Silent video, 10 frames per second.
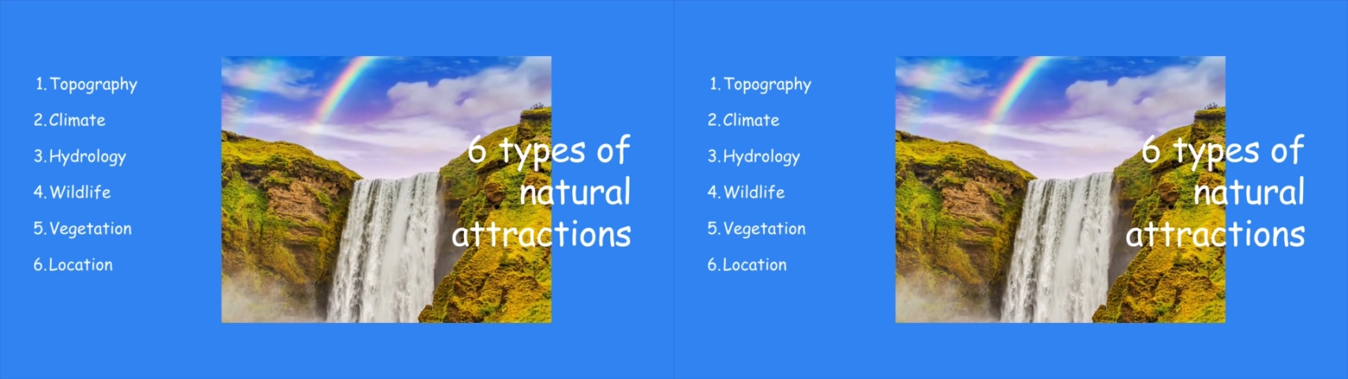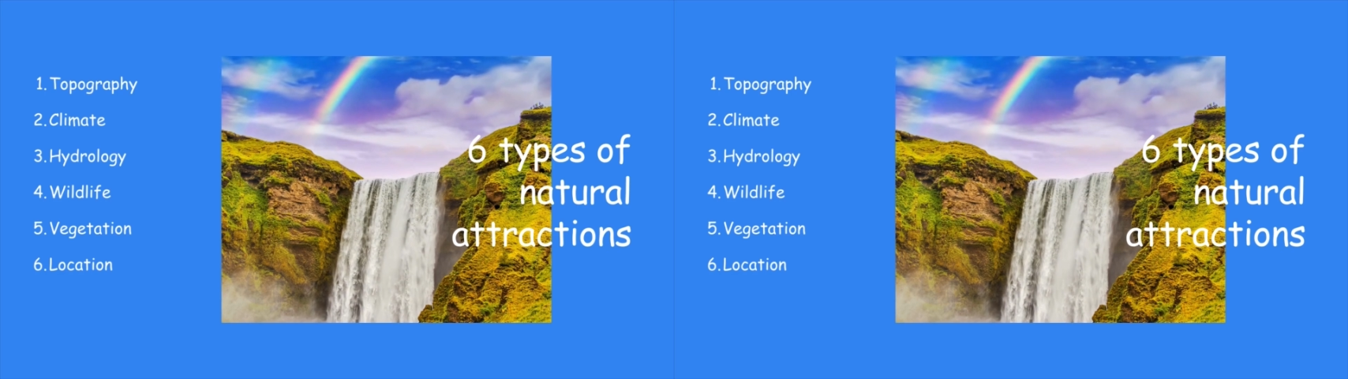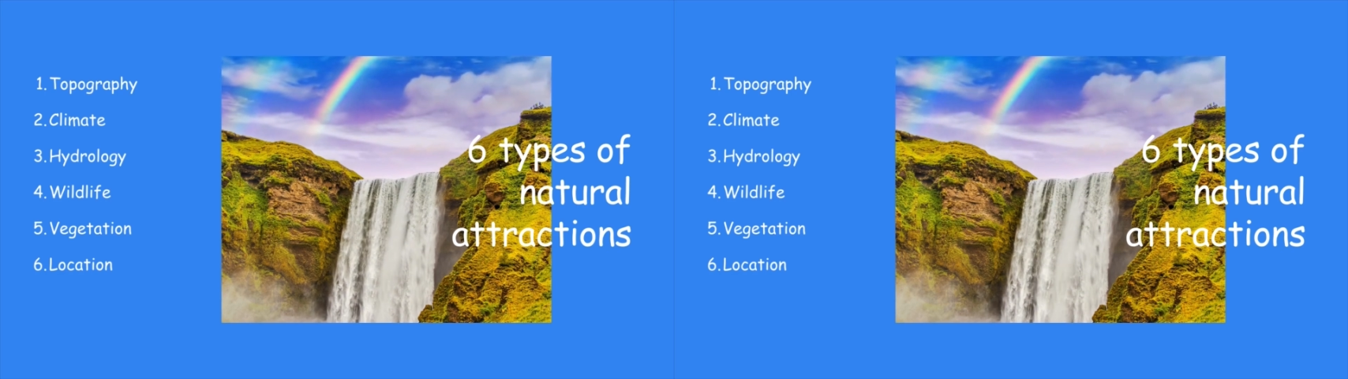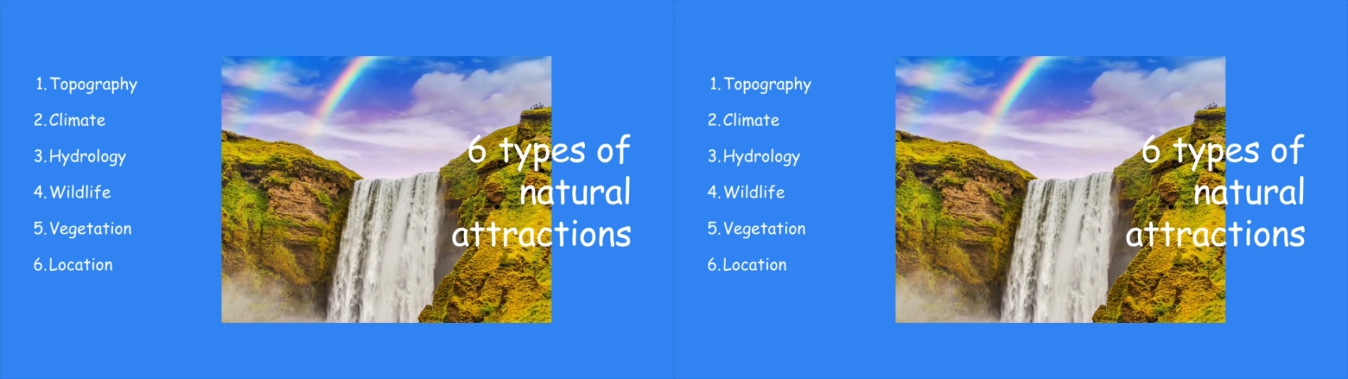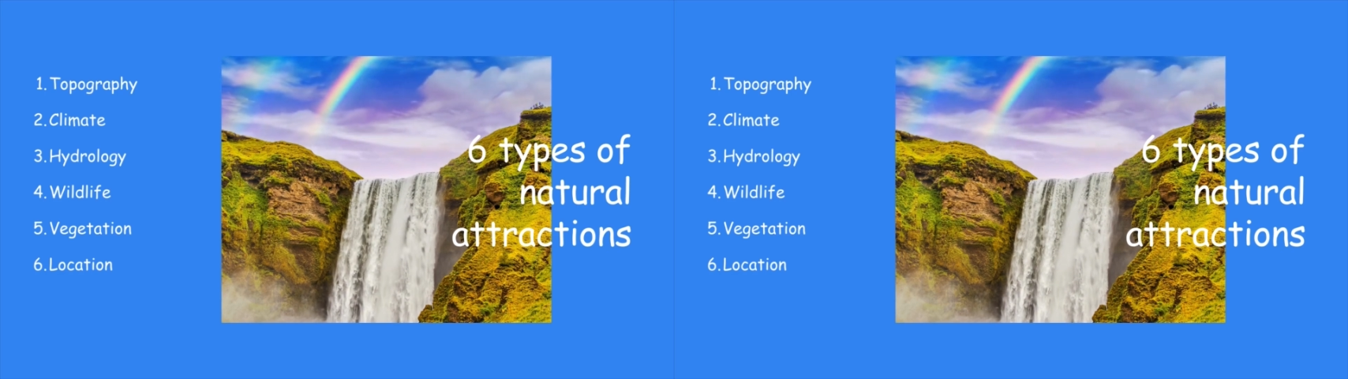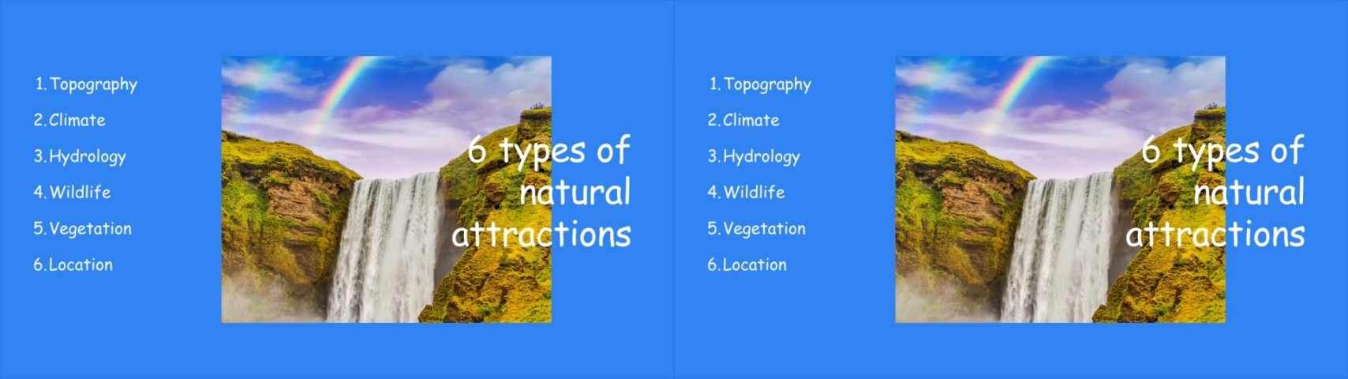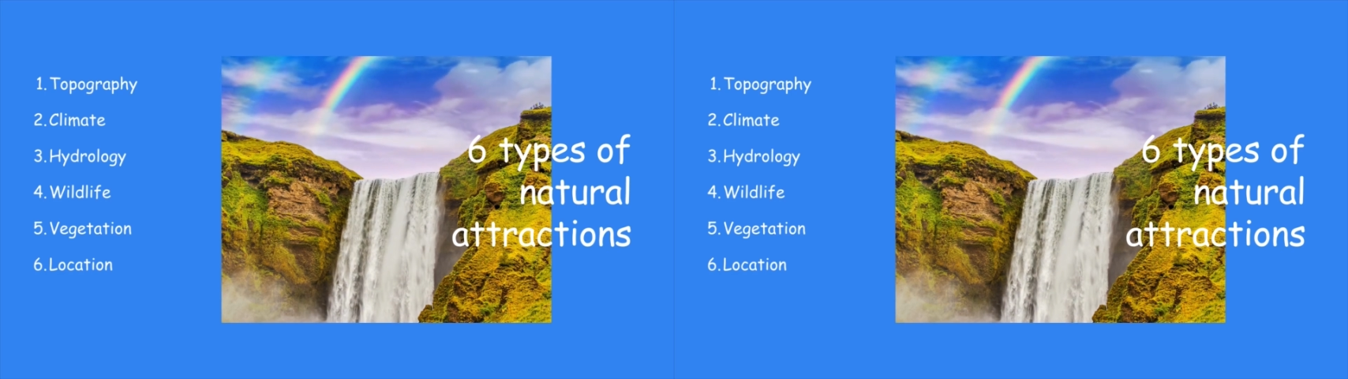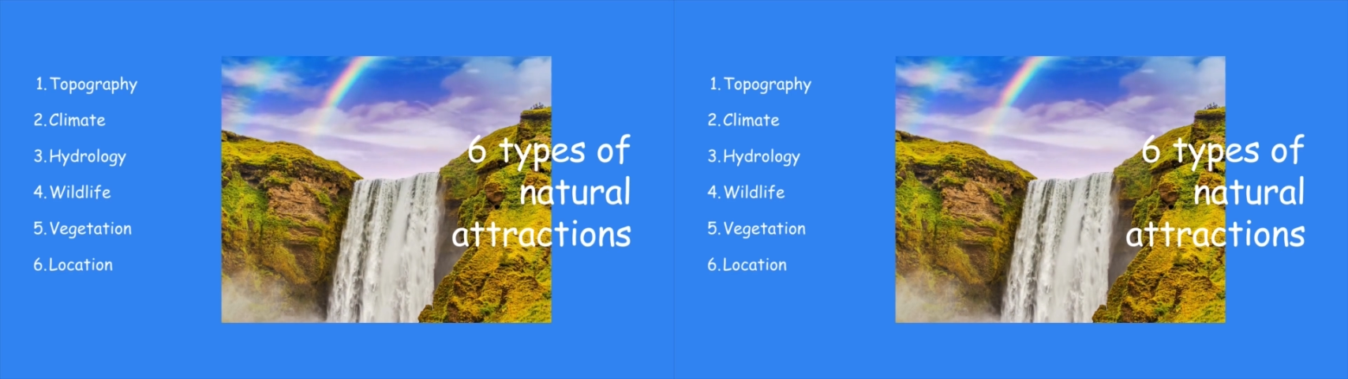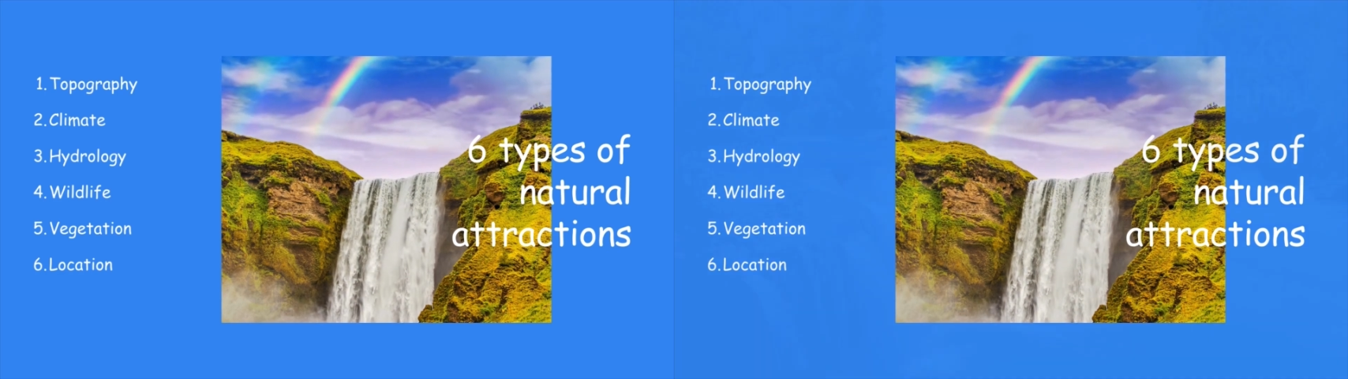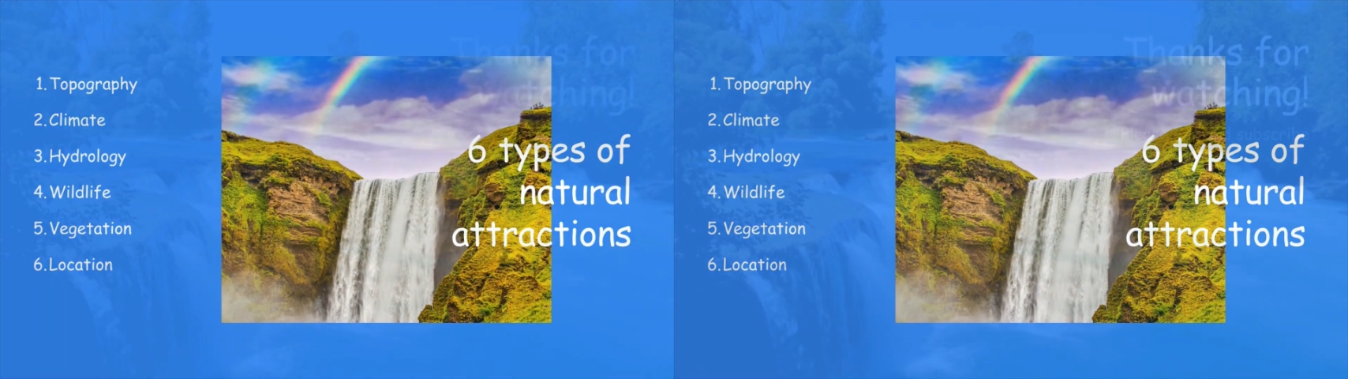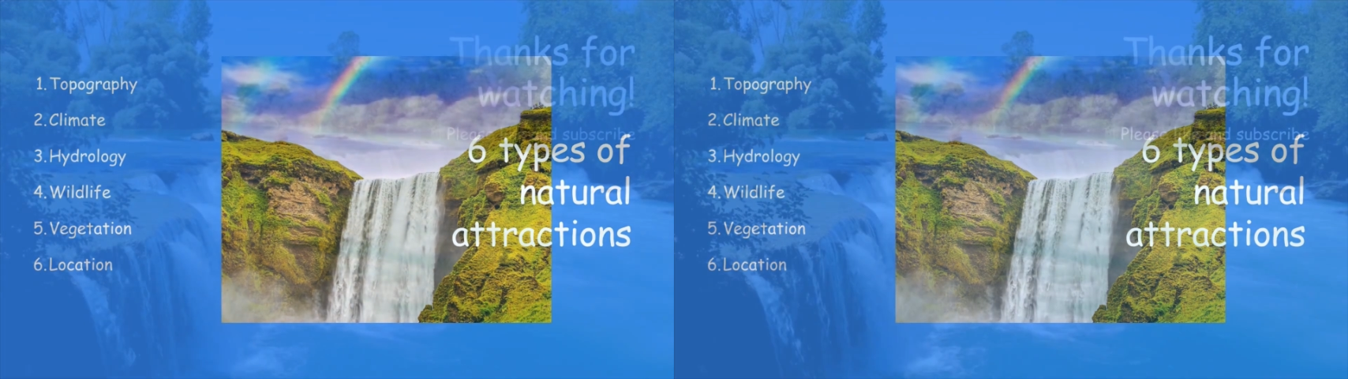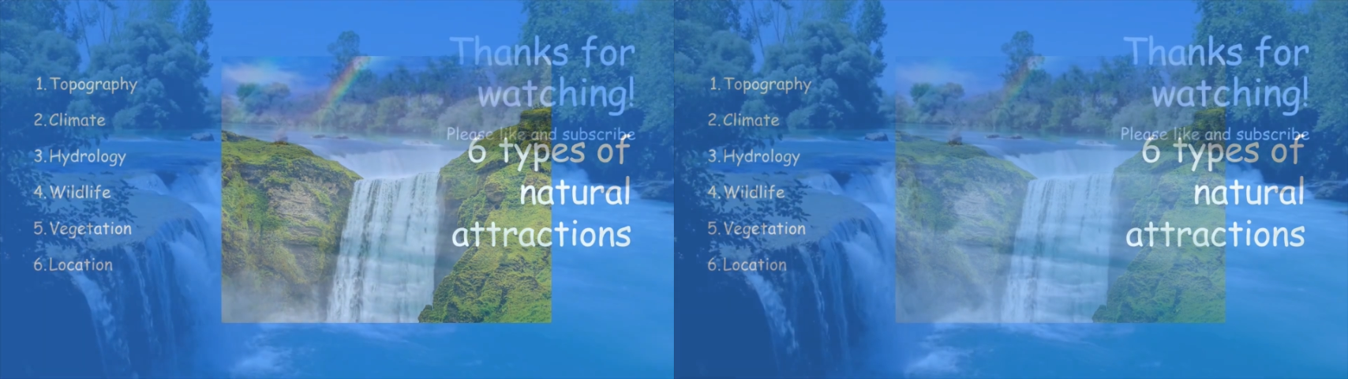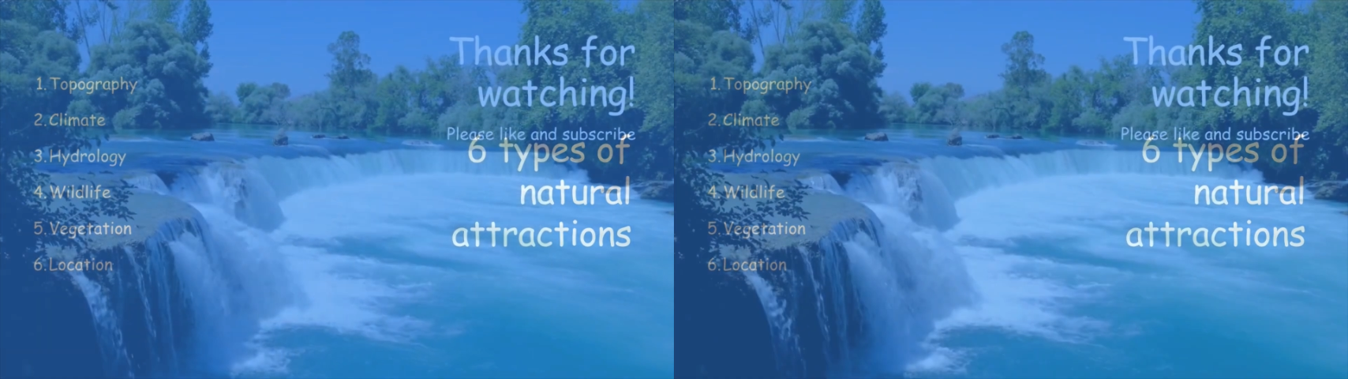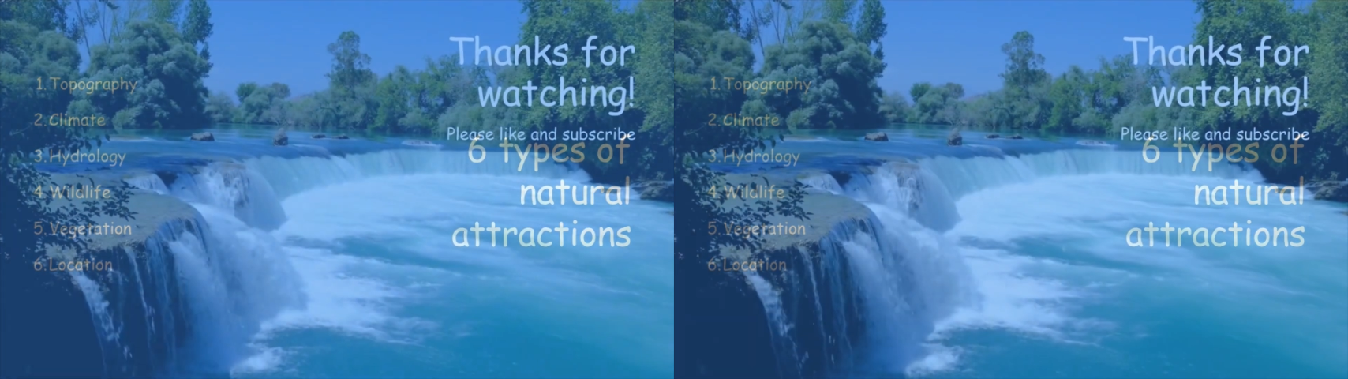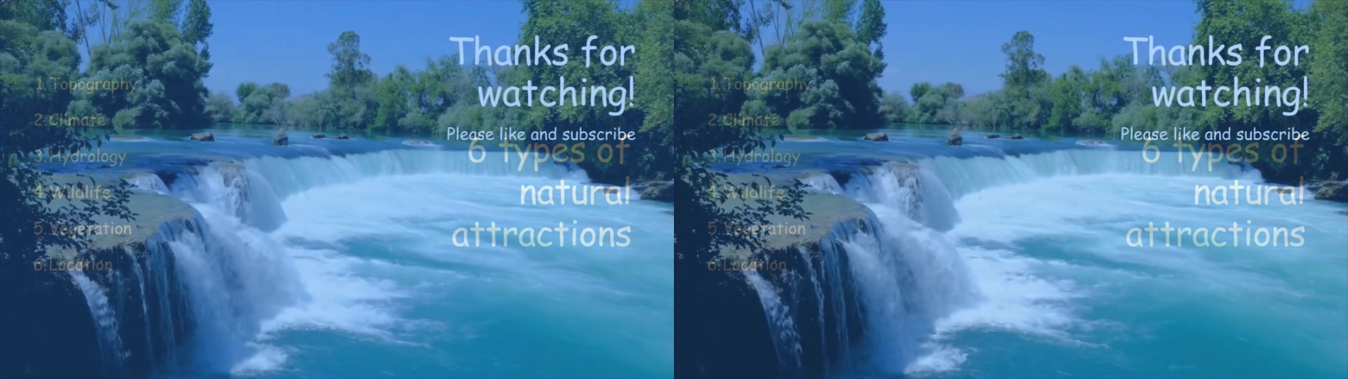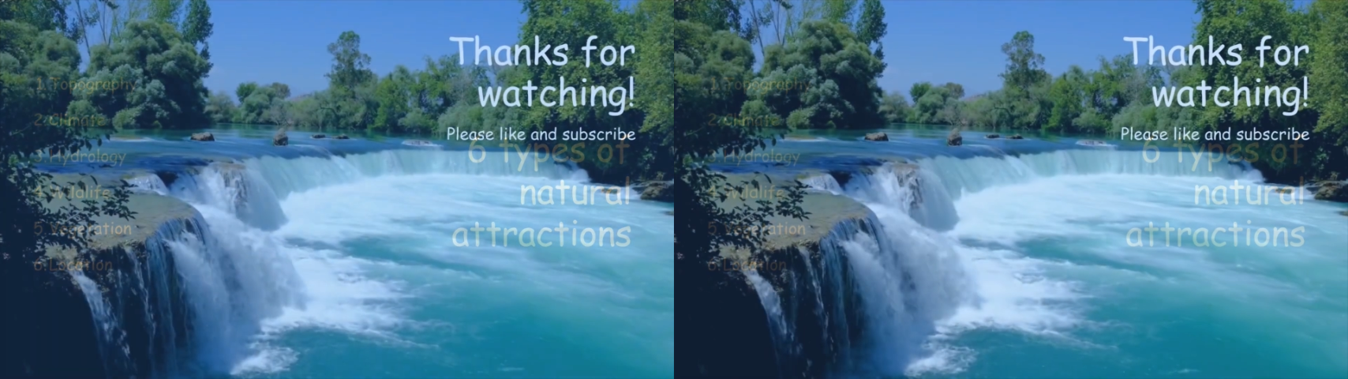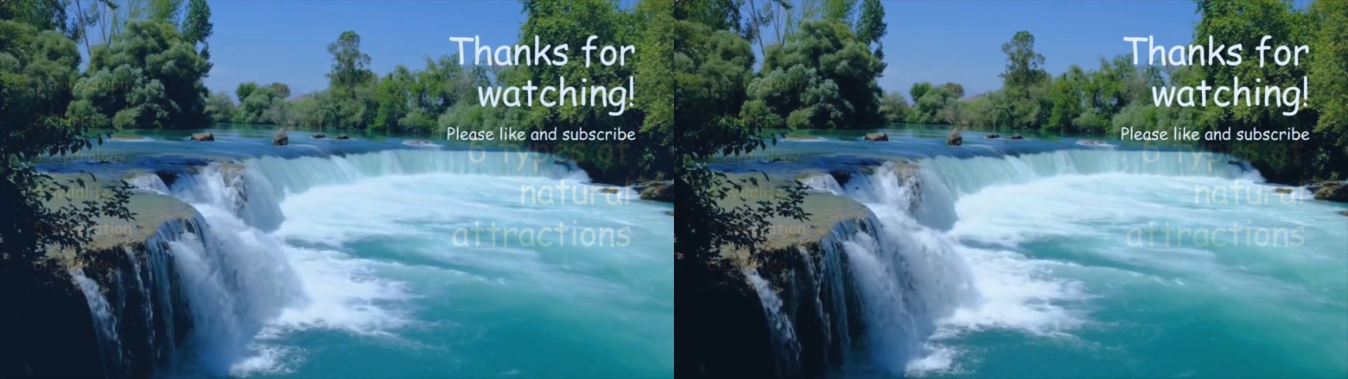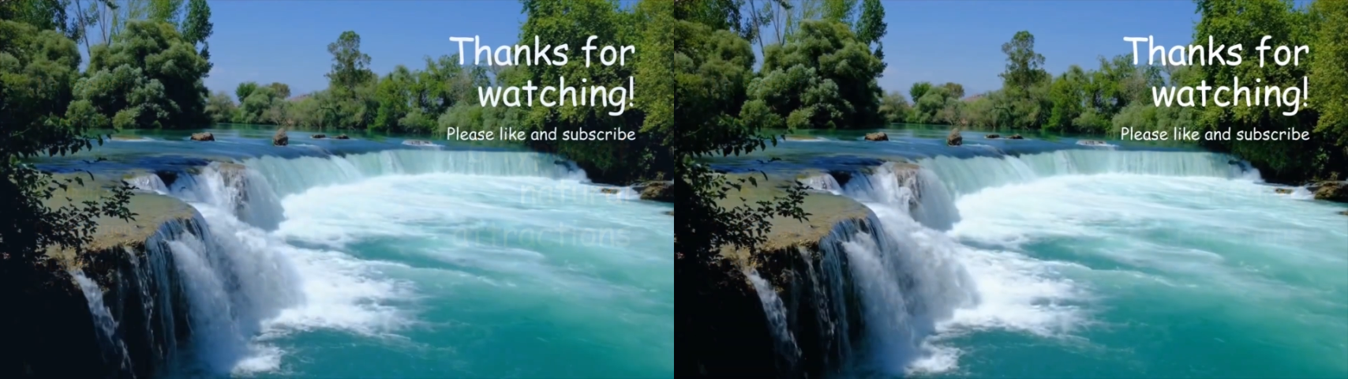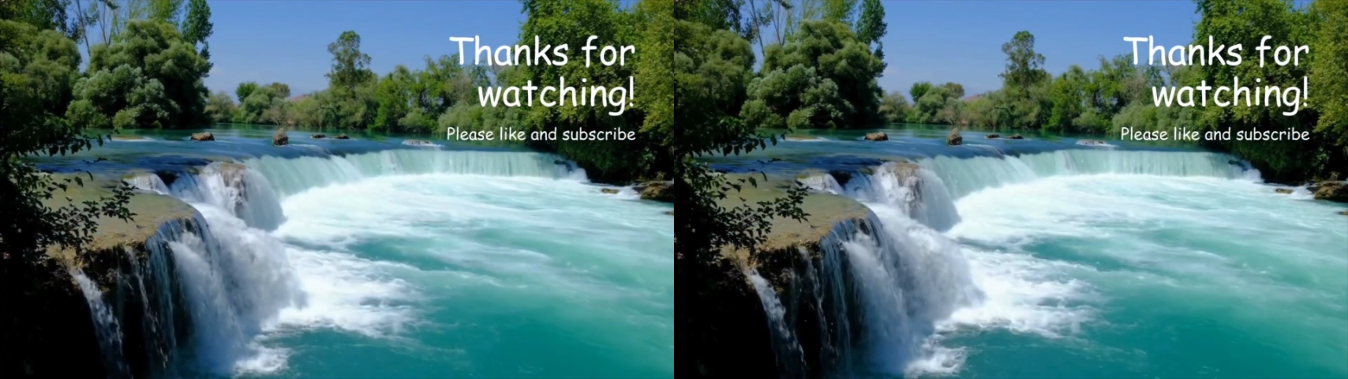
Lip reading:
[unreadable: no face in view]